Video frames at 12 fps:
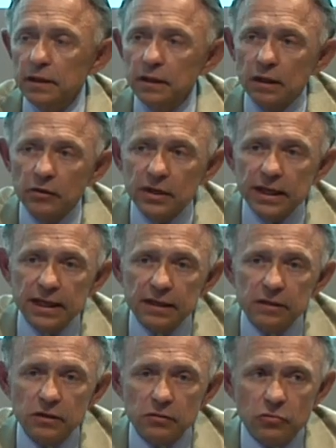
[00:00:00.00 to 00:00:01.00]
Now
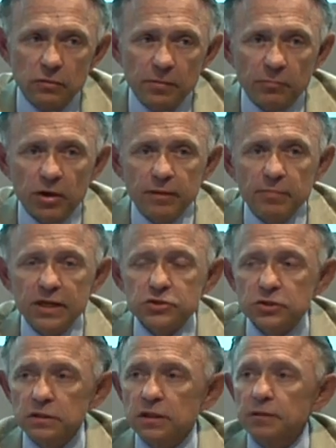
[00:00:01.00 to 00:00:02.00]
again, remember I
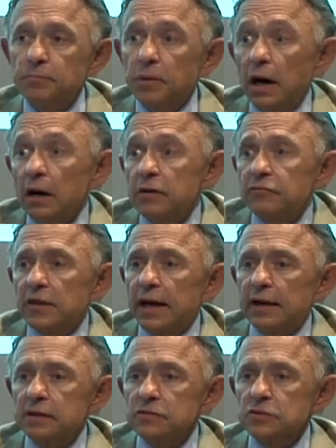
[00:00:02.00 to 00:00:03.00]
mentioned that part of
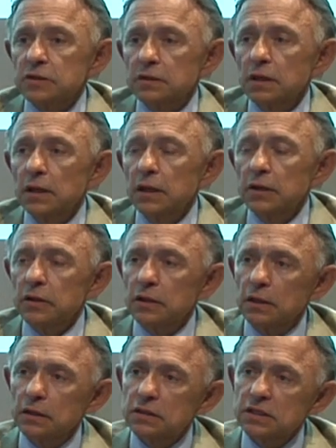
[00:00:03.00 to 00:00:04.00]
that is that
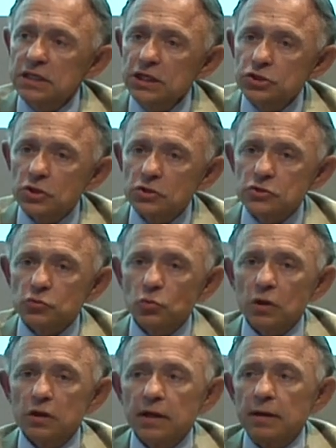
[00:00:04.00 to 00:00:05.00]
the teachers
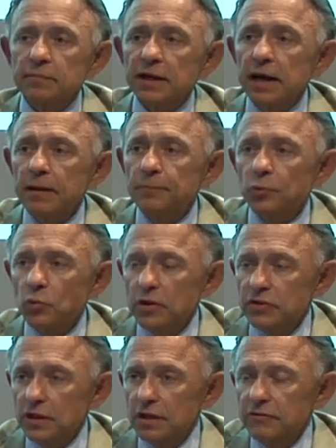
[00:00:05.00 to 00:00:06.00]
were coming up
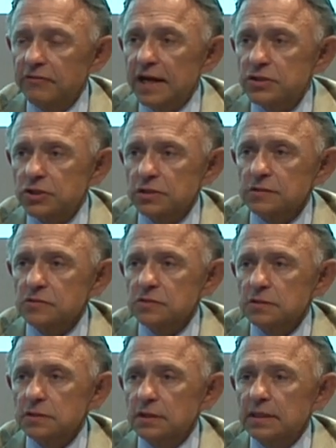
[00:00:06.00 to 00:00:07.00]
with
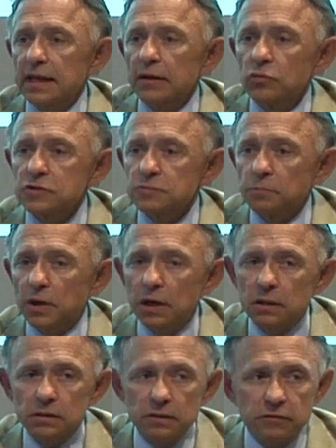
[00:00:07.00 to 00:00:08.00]
innovations that that was
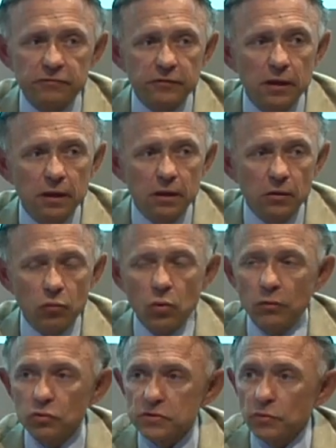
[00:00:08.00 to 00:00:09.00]
part of
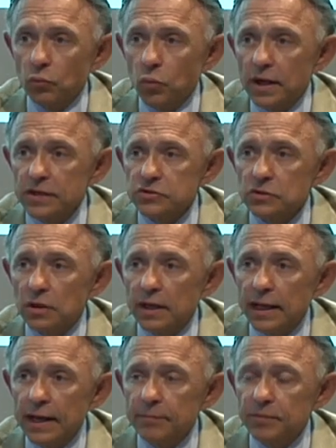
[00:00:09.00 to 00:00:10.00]
what, what I saw
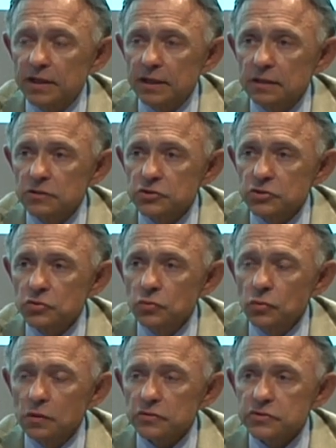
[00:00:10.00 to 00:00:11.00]
happening in the
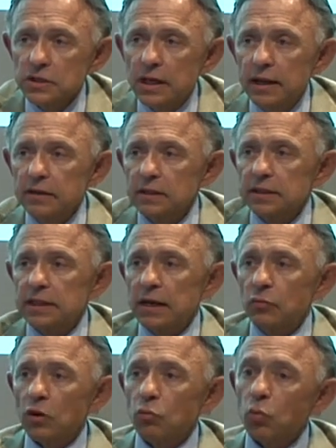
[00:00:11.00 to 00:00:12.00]
schools, that
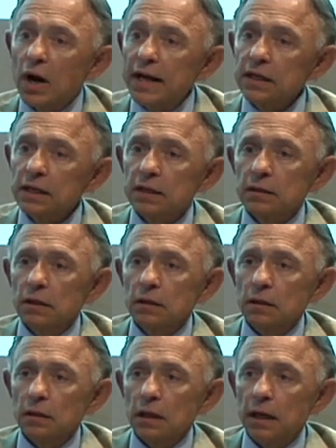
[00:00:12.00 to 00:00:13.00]
they were writing
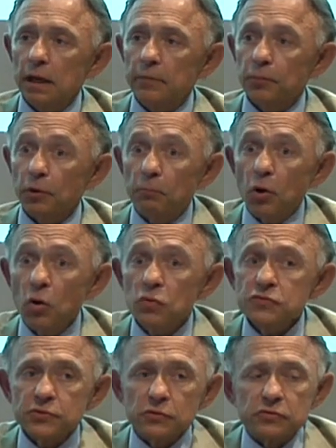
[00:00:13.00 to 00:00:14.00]
uh,
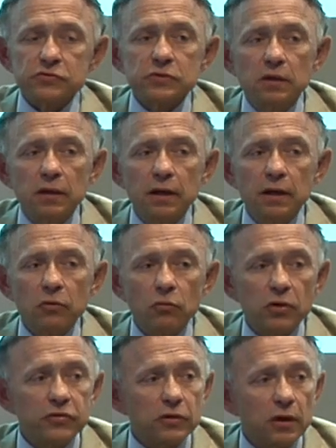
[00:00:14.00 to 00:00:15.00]
proposals
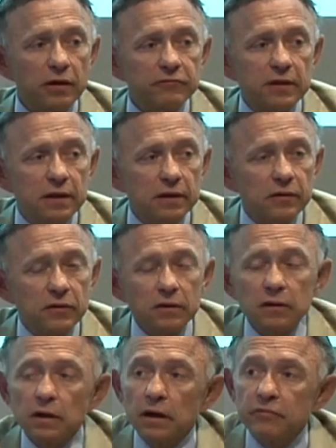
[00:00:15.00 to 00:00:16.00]
with, of, the,
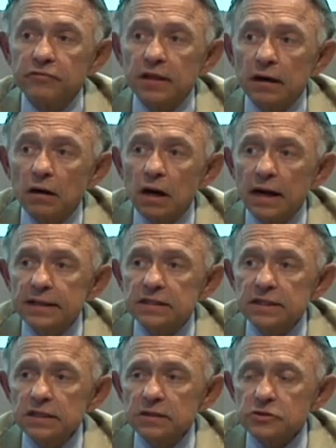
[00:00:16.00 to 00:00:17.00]
of their
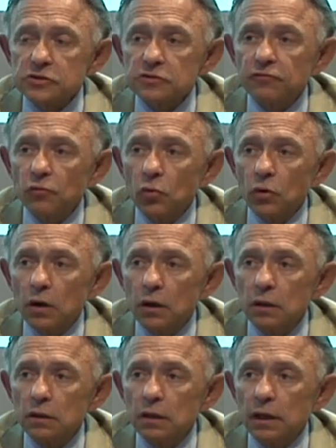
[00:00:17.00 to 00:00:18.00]
ideas
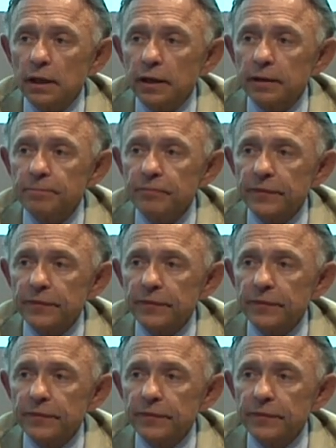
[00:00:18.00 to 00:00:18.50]
for uh,